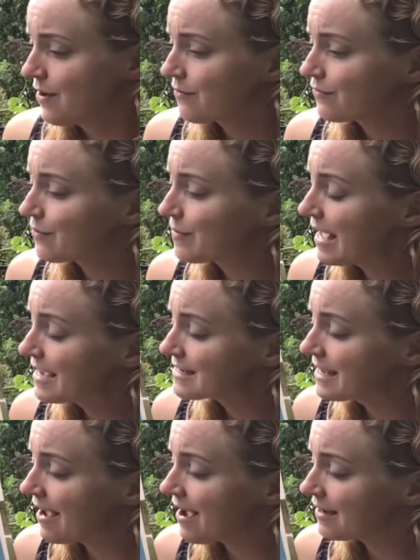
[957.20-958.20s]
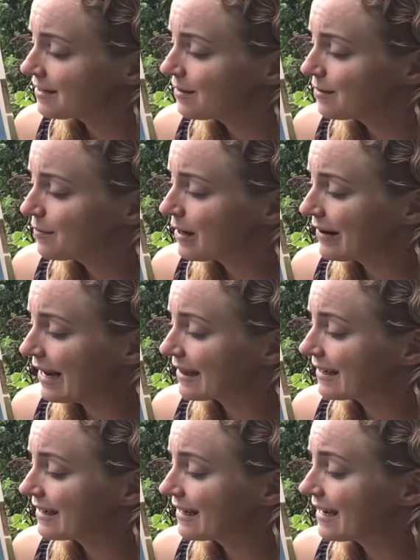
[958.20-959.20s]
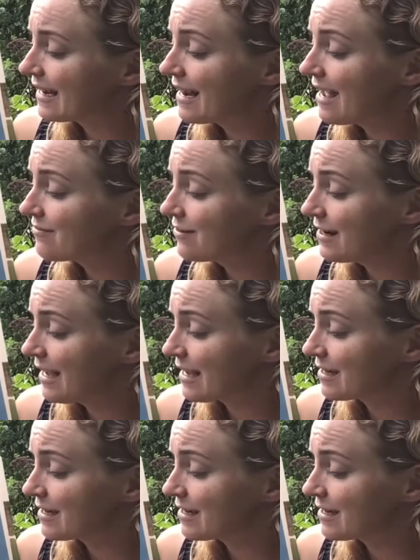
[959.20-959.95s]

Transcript: From that day on, Mary Ellen never again